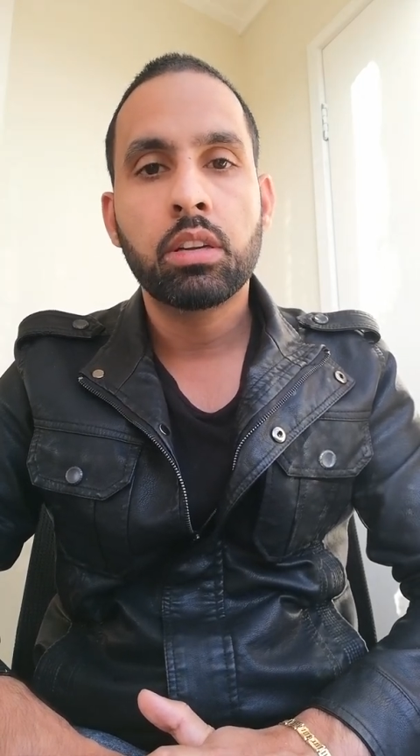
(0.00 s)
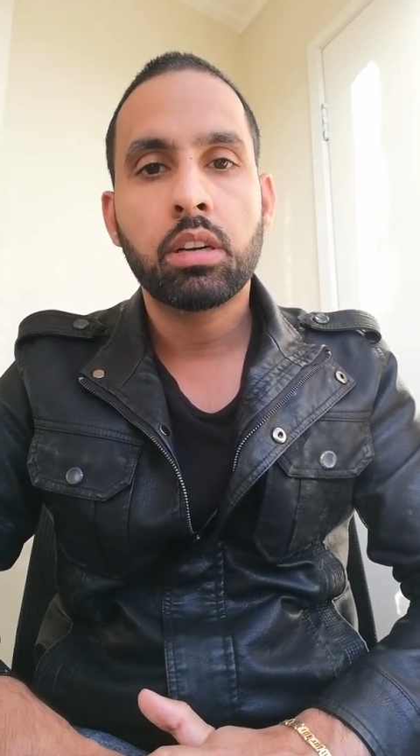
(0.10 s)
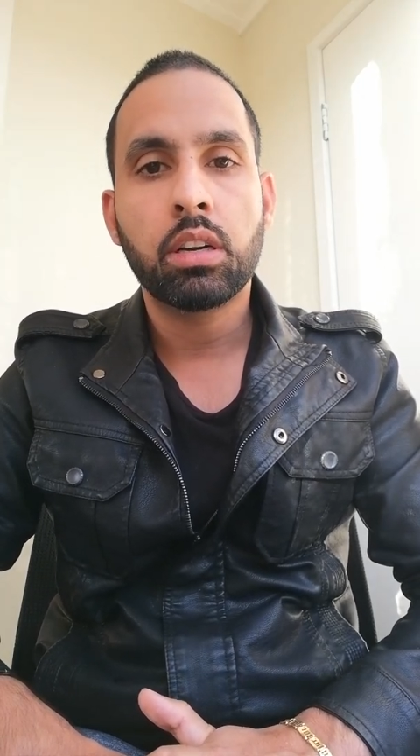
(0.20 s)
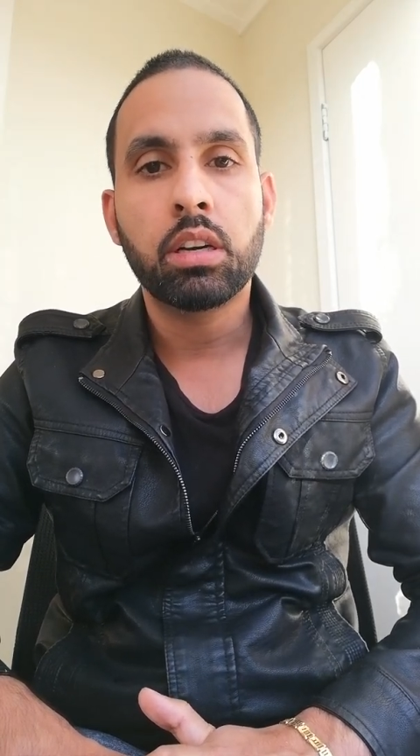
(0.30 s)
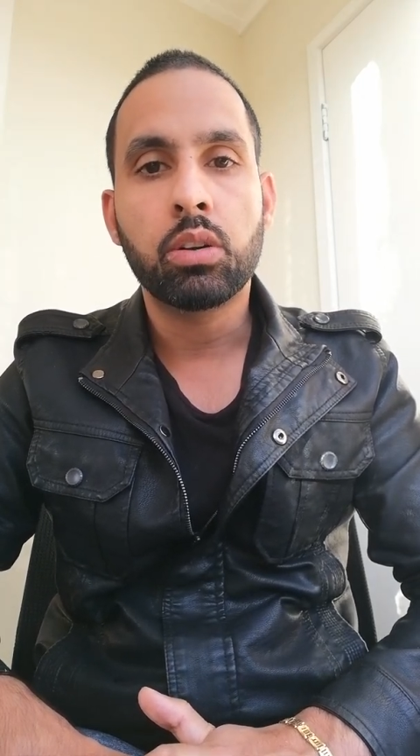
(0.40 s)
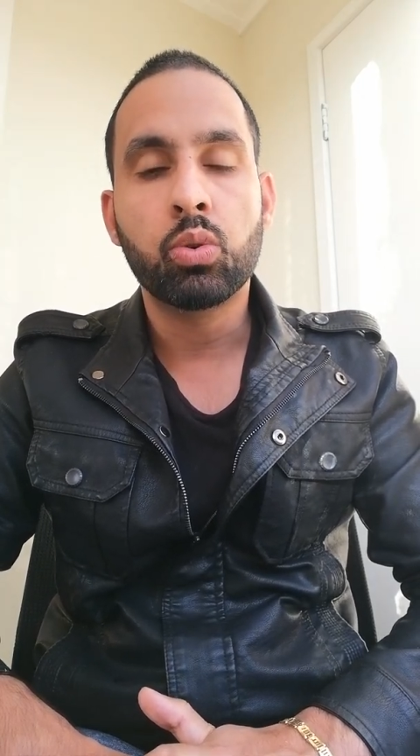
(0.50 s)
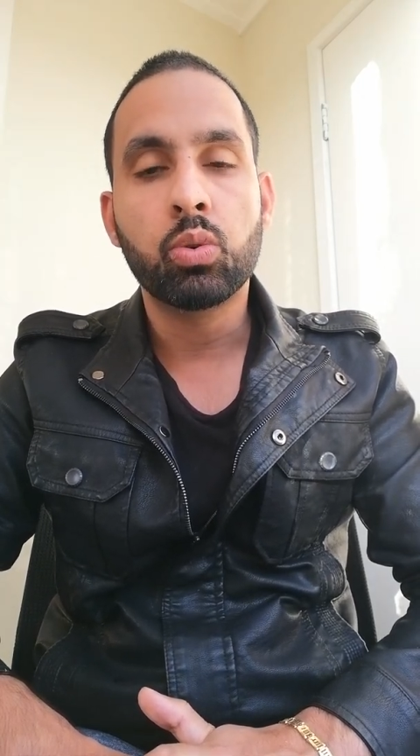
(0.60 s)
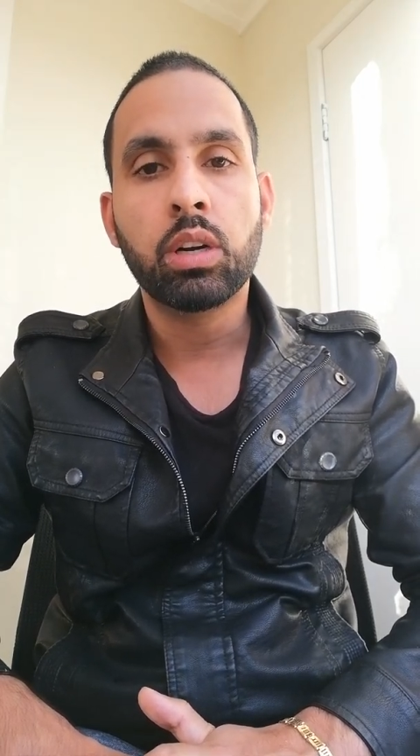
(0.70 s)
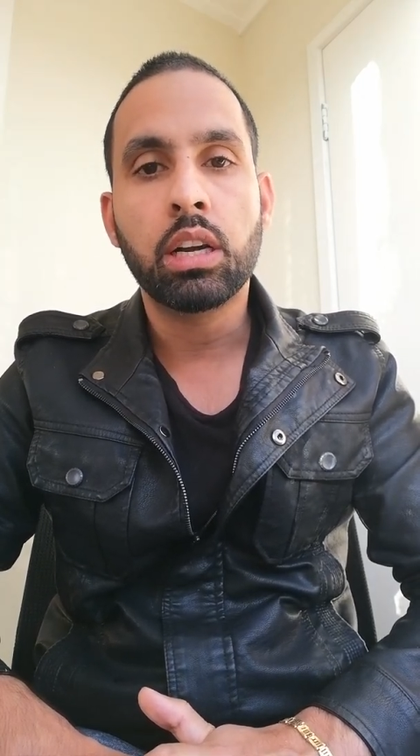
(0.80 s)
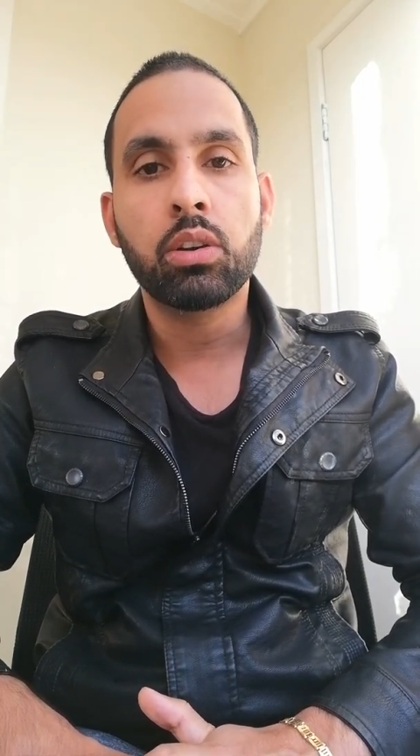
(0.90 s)

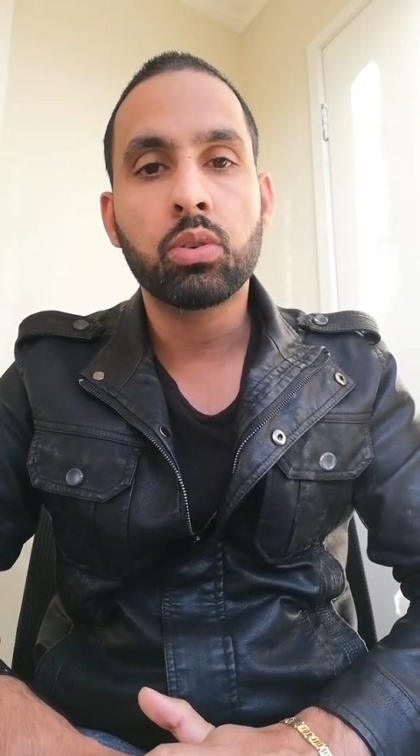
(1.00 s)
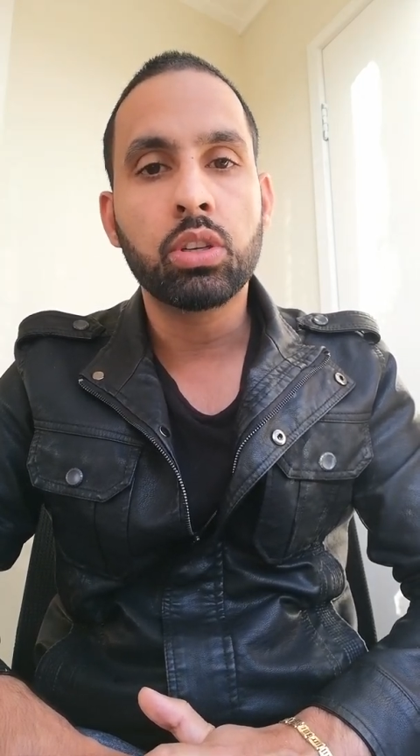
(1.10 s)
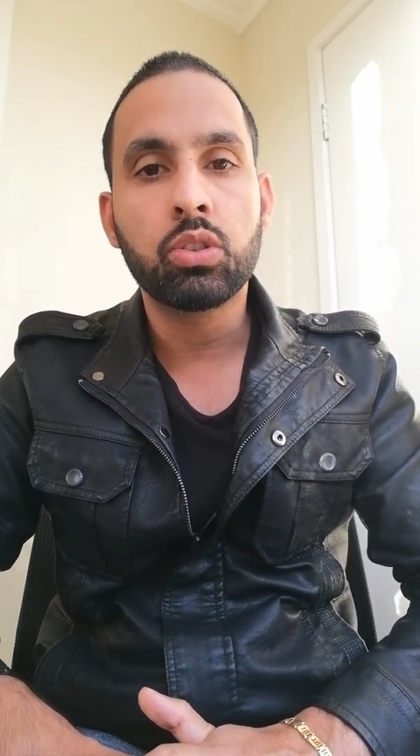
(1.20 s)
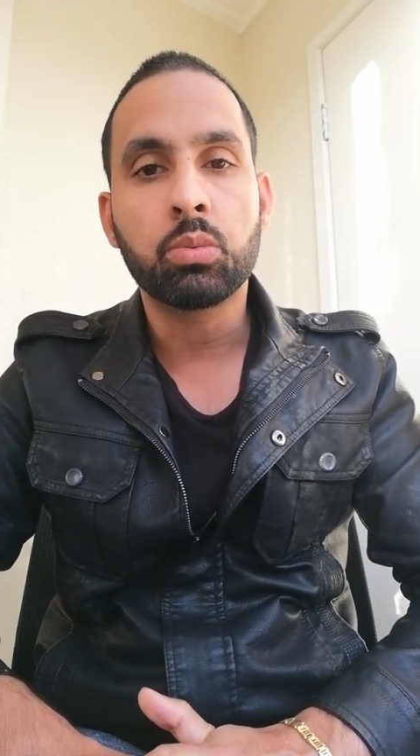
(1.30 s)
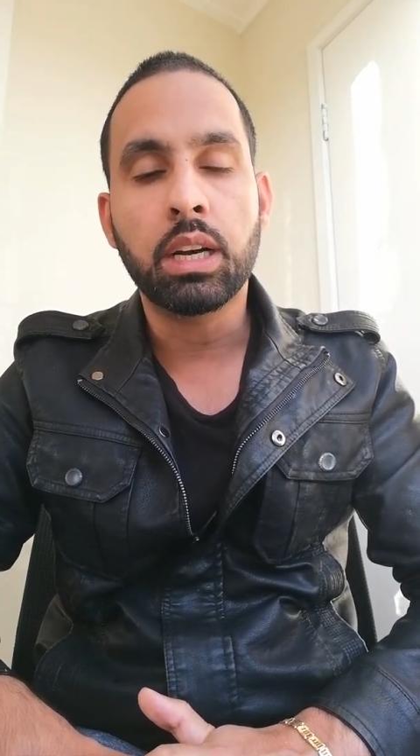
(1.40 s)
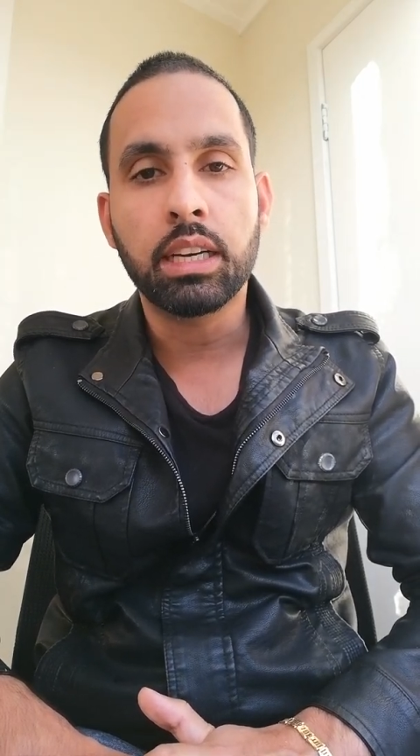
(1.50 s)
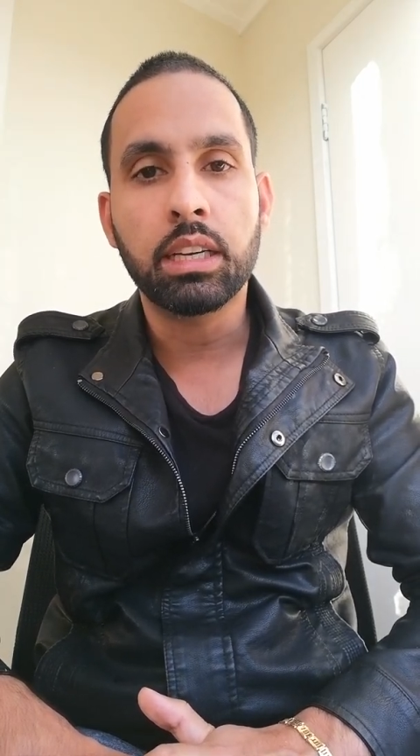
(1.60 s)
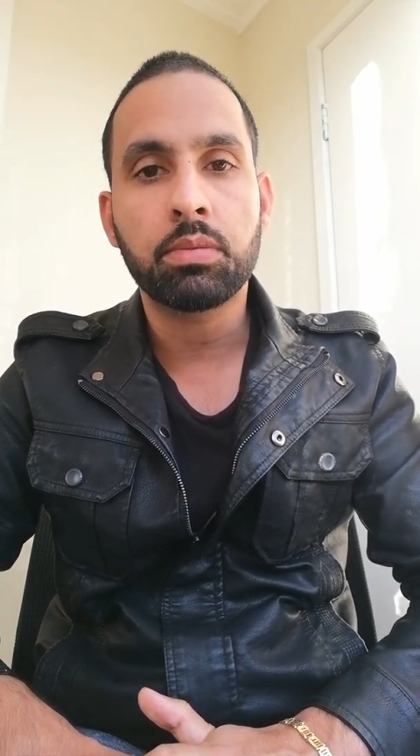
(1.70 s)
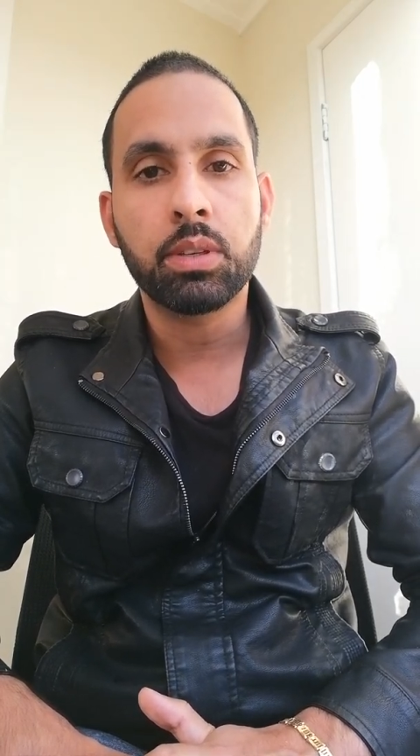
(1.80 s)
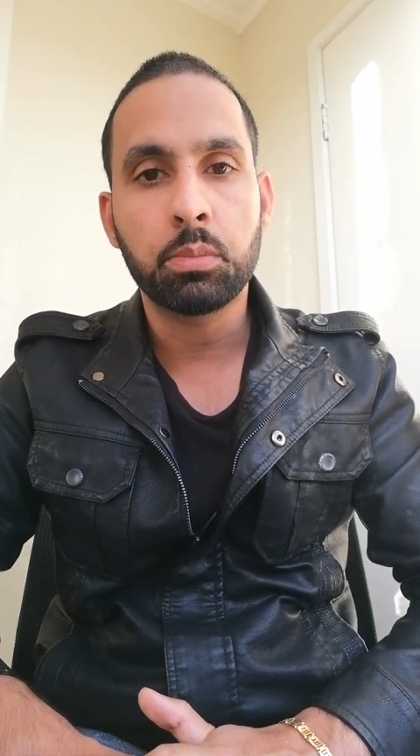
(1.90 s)
who are looking to
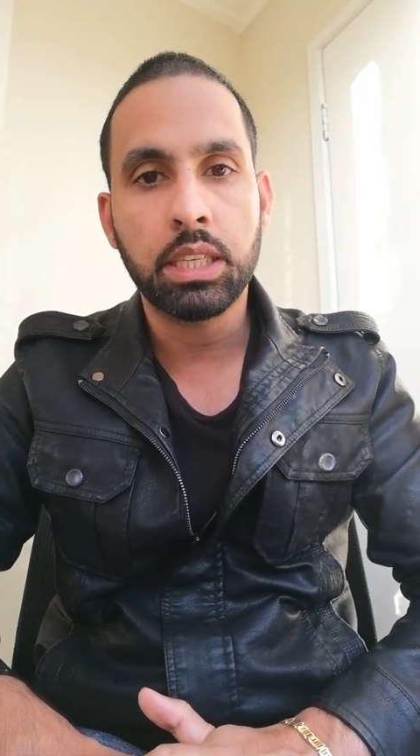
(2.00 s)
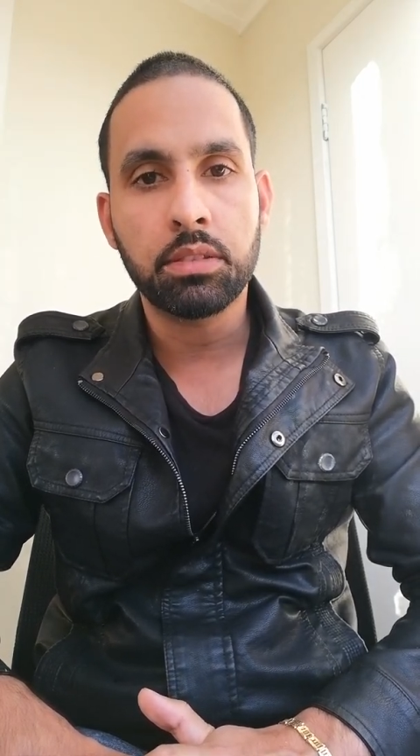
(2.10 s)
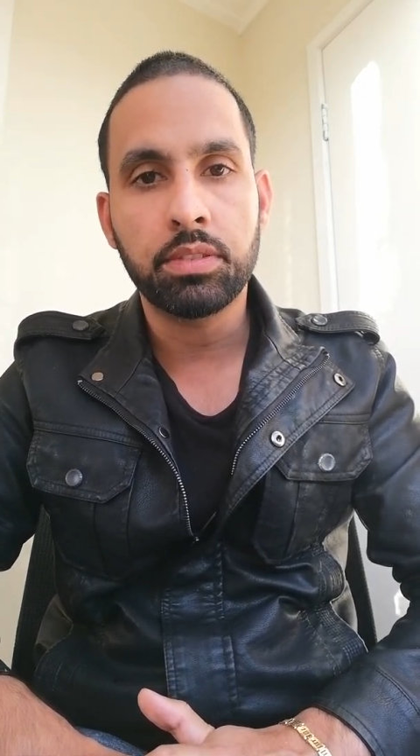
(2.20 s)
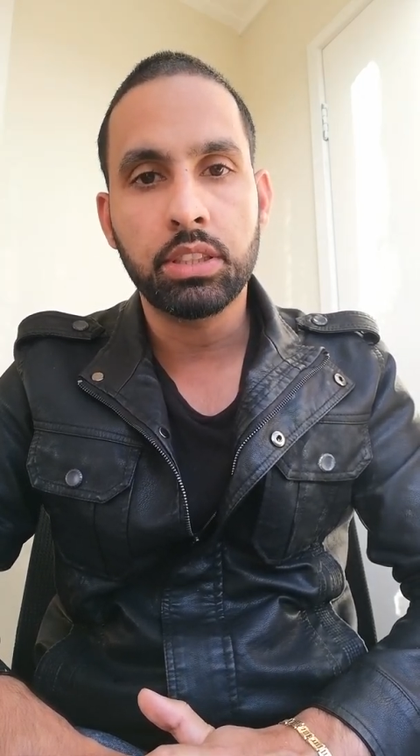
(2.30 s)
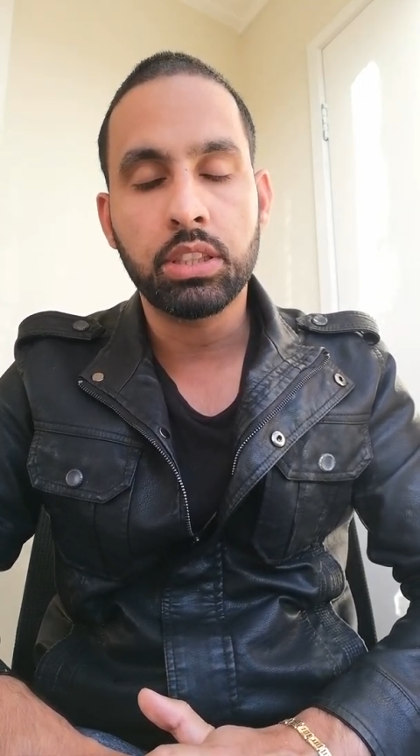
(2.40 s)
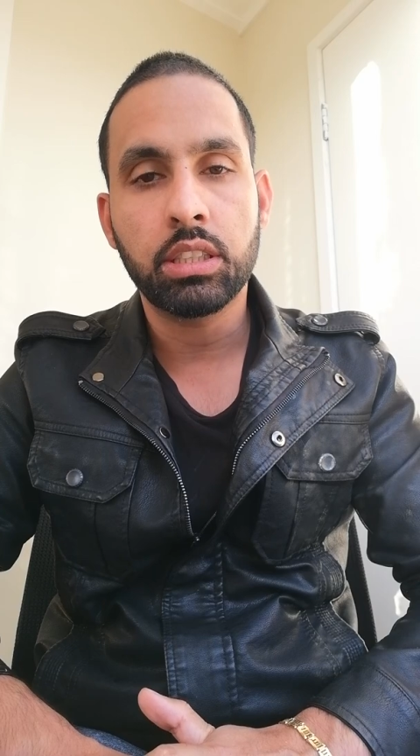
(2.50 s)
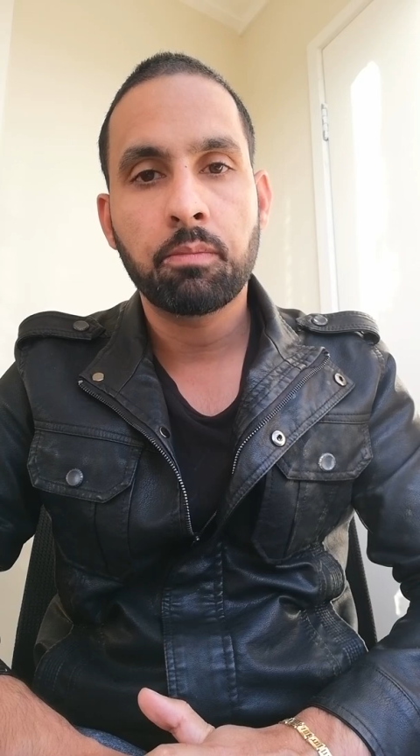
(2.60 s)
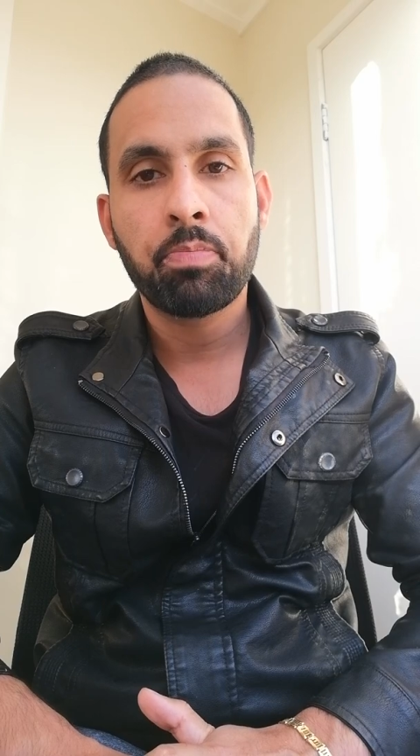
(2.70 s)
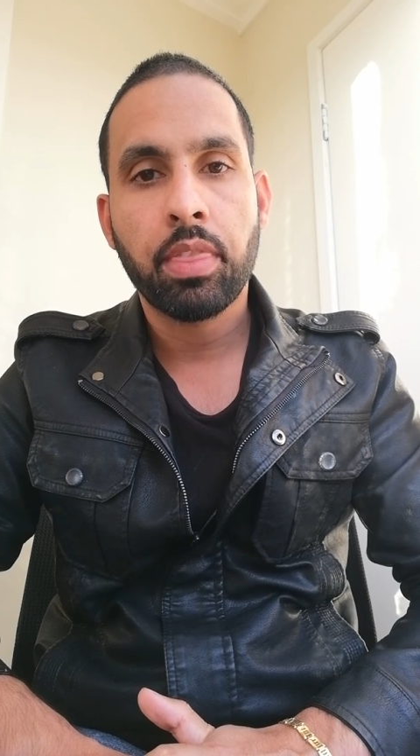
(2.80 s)
migrate for a better future.